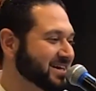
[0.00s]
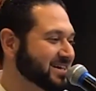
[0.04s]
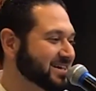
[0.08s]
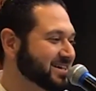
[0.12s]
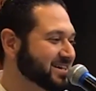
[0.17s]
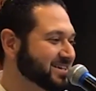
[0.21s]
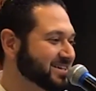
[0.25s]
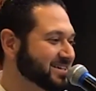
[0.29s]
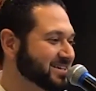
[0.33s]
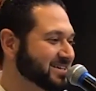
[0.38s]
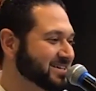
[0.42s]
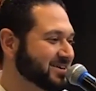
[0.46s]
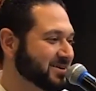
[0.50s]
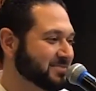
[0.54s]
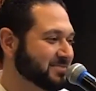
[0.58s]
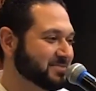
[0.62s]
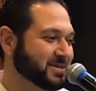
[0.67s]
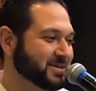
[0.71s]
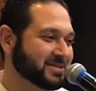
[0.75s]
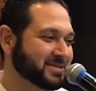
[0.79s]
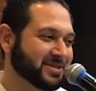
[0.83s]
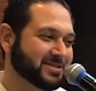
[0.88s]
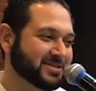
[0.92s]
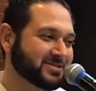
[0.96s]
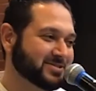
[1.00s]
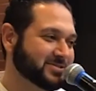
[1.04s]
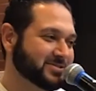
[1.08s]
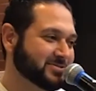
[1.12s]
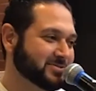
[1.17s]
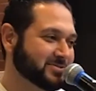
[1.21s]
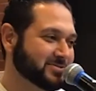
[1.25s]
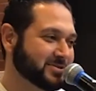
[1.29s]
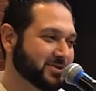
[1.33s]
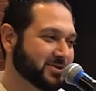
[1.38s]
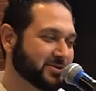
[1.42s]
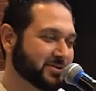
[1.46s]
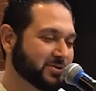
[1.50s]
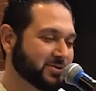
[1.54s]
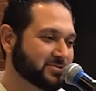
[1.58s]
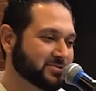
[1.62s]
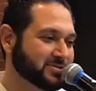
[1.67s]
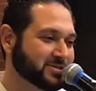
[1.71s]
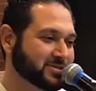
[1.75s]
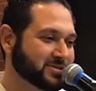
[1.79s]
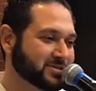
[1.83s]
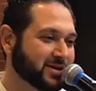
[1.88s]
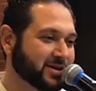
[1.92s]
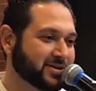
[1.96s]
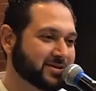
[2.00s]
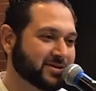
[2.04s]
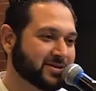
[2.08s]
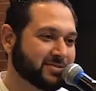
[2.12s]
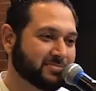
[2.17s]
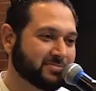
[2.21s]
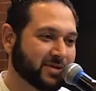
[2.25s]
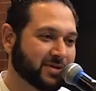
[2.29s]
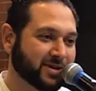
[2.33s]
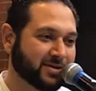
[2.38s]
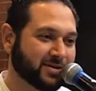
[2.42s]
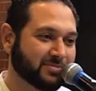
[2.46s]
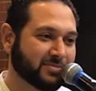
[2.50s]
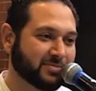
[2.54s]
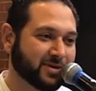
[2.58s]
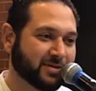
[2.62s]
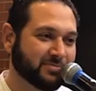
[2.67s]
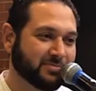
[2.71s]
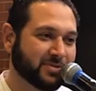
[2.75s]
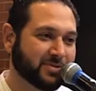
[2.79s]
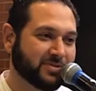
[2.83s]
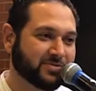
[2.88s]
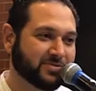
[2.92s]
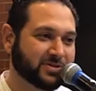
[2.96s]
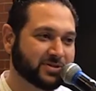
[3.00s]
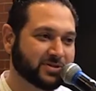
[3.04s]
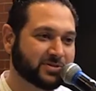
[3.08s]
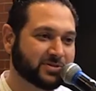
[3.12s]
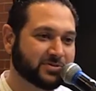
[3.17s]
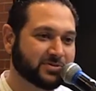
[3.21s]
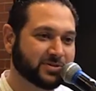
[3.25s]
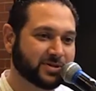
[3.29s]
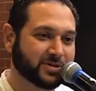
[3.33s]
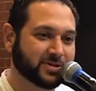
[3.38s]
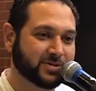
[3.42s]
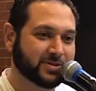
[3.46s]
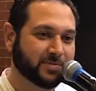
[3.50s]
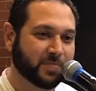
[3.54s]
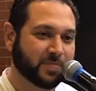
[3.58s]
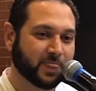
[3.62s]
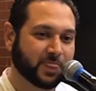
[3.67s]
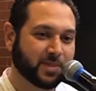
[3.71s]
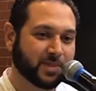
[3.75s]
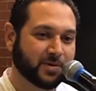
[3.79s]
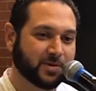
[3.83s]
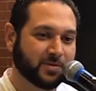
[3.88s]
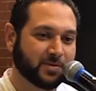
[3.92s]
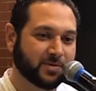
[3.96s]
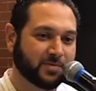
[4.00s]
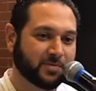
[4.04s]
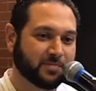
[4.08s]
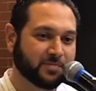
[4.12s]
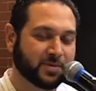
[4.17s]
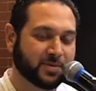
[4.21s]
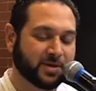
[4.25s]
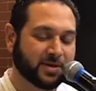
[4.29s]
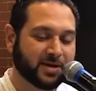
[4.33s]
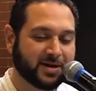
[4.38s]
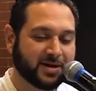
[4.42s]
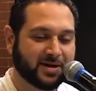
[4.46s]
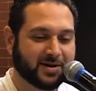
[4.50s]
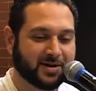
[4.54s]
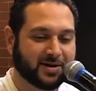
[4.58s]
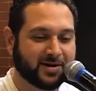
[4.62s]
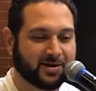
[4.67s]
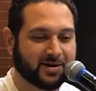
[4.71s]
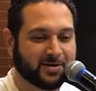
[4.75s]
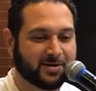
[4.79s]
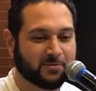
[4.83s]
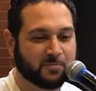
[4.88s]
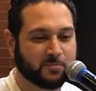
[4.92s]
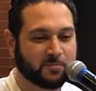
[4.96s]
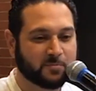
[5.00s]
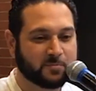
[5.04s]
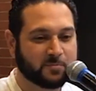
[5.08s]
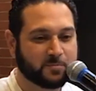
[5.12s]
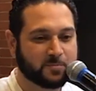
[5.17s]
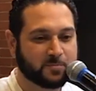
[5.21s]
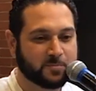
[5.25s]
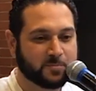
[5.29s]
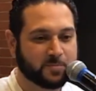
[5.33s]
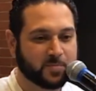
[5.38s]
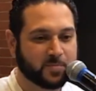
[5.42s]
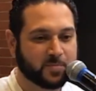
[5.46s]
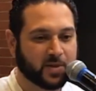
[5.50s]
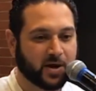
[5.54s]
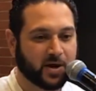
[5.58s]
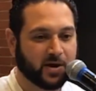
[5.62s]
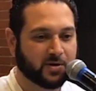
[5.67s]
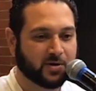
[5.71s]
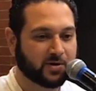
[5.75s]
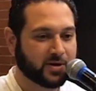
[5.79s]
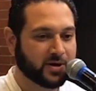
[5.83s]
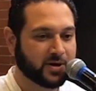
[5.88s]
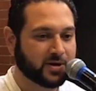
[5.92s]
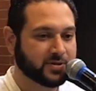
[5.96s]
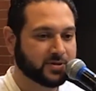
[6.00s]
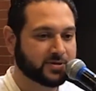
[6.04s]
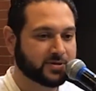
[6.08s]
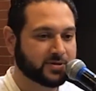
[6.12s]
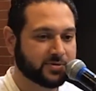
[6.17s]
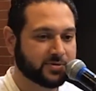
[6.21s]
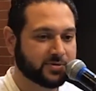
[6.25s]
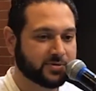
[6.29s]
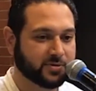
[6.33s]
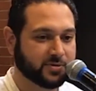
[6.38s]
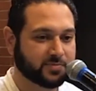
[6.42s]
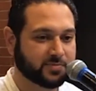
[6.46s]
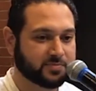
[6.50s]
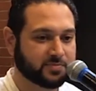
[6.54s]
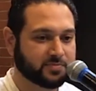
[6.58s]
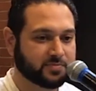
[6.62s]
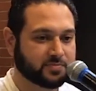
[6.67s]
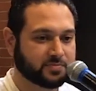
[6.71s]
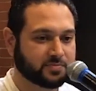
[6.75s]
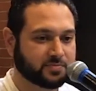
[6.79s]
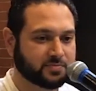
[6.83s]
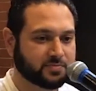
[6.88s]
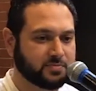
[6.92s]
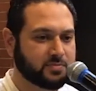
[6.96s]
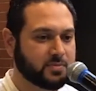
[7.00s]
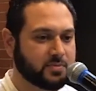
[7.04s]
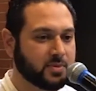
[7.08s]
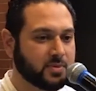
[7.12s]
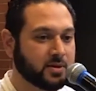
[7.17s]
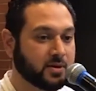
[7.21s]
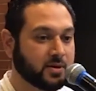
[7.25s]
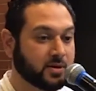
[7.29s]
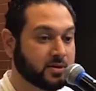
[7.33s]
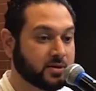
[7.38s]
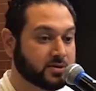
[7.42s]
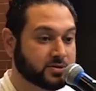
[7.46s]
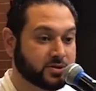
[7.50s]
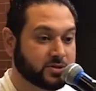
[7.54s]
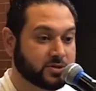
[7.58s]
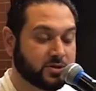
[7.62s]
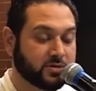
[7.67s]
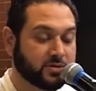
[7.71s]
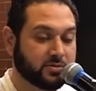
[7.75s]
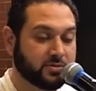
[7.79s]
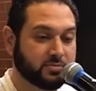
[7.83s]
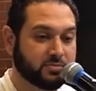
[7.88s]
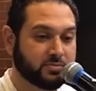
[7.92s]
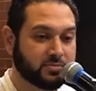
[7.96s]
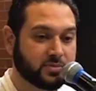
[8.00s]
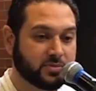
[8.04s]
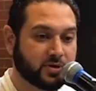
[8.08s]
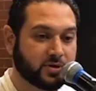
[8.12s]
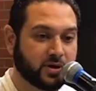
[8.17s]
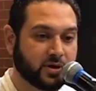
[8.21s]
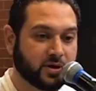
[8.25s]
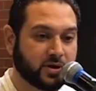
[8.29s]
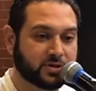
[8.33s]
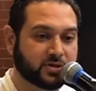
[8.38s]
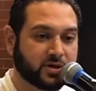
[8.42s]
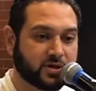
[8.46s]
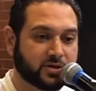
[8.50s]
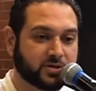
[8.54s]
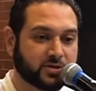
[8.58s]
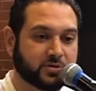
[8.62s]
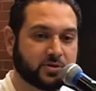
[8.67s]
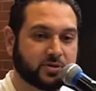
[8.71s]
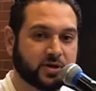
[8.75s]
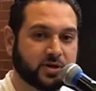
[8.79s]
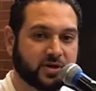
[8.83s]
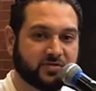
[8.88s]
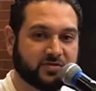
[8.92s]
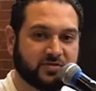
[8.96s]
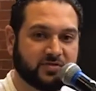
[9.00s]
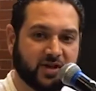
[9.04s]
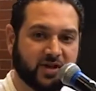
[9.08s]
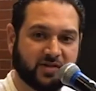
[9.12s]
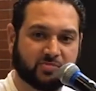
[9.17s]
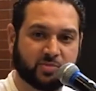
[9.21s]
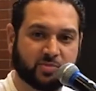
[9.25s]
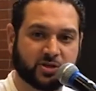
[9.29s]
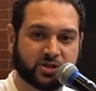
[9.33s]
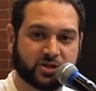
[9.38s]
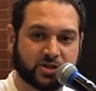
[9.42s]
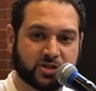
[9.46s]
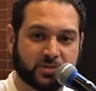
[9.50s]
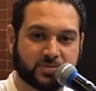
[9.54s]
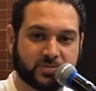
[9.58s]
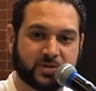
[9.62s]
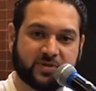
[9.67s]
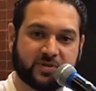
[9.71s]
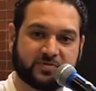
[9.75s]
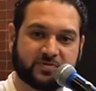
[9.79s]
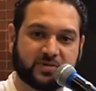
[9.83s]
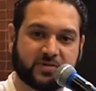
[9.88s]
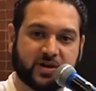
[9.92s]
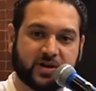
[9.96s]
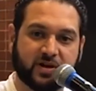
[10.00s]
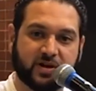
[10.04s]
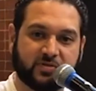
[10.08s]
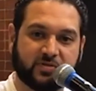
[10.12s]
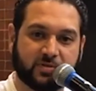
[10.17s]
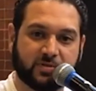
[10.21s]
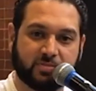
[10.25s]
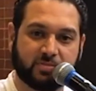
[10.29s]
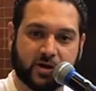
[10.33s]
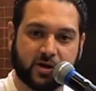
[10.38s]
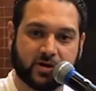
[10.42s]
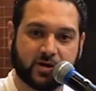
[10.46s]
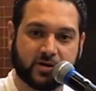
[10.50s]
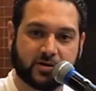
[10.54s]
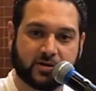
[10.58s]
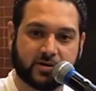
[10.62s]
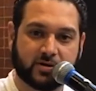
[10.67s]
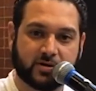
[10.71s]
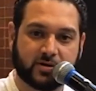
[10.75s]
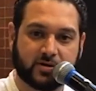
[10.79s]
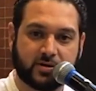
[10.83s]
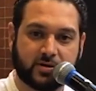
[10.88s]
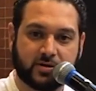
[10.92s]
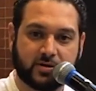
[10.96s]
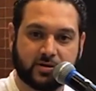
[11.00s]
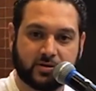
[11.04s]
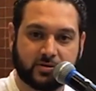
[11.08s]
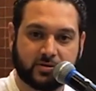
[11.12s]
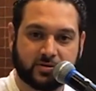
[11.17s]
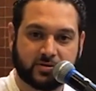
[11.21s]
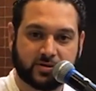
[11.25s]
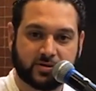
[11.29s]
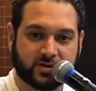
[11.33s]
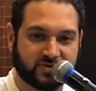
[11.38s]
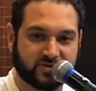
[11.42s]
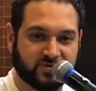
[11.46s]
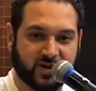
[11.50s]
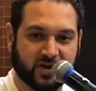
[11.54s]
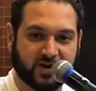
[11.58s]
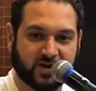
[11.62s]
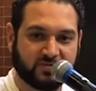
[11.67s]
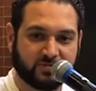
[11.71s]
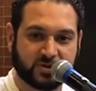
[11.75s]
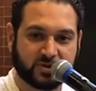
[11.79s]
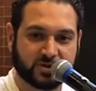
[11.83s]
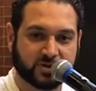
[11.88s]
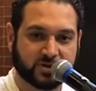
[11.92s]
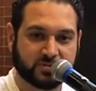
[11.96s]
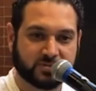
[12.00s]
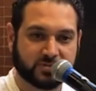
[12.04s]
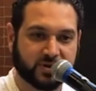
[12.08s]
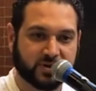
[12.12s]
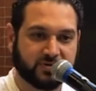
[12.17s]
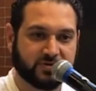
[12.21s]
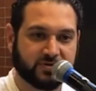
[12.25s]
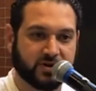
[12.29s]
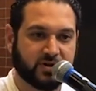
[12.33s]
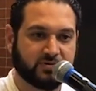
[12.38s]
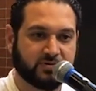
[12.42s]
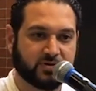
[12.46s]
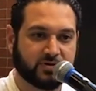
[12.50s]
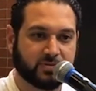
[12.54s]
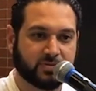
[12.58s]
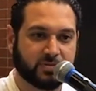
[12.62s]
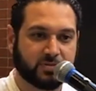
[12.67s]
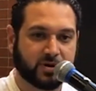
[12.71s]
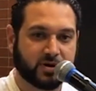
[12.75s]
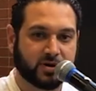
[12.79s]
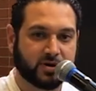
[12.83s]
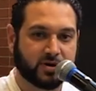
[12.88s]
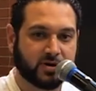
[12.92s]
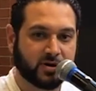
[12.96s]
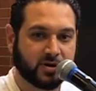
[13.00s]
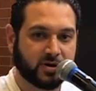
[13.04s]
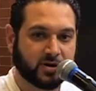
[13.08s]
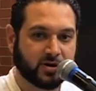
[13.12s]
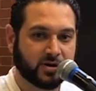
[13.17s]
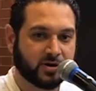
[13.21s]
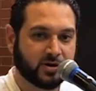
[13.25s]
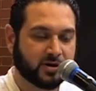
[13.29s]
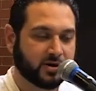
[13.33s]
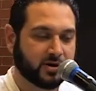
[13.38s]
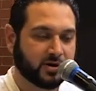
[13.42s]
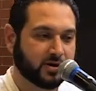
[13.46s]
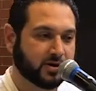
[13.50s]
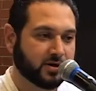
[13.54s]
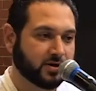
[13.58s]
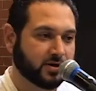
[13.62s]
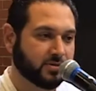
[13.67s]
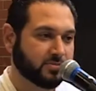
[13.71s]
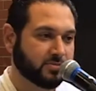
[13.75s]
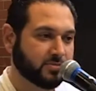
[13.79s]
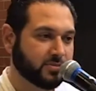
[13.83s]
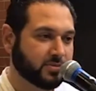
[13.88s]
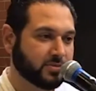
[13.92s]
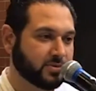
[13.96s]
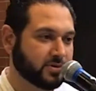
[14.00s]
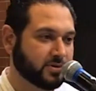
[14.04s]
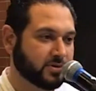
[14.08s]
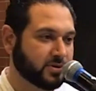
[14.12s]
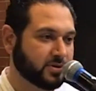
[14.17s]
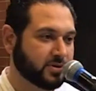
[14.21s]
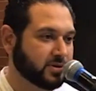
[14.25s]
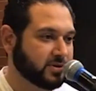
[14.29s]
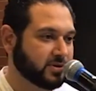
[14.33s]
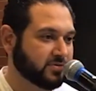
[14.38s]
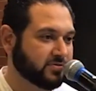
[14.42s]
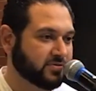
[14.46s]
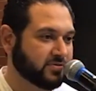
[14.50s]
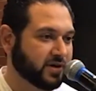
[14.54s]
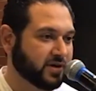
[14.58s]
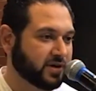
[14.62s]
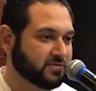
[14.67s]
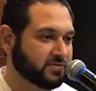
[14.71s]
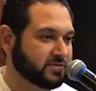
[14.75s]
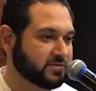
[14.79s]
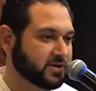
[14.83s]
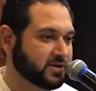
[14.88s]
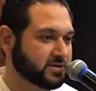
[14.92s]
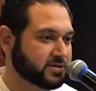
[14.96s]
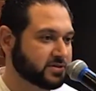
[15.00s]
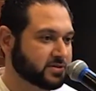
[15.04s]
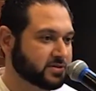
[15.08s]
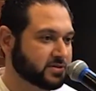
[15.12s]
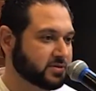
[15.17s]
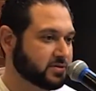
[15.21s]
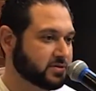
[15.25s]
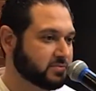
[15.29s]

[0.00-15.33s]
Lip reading: you know, I'm like, that's true. You know, I'm always talking about it, but I'm never doing it, you know? How can I do it? So, you know, I start doing like 5 push-ups after every prayer, just 5 push-ups after every prayer, 5 days,